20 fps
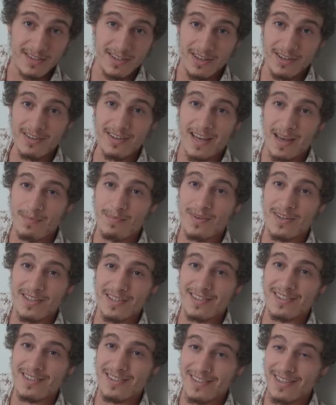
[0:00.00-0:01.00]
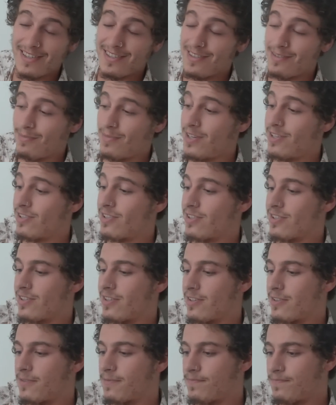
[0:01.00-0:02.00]
You know, happiness is the measure.
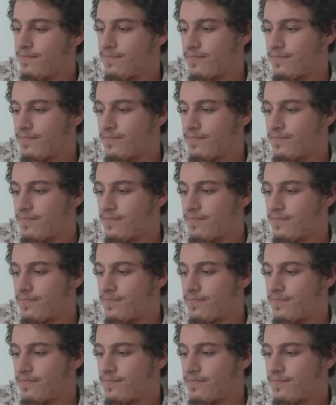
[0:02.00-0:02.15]
So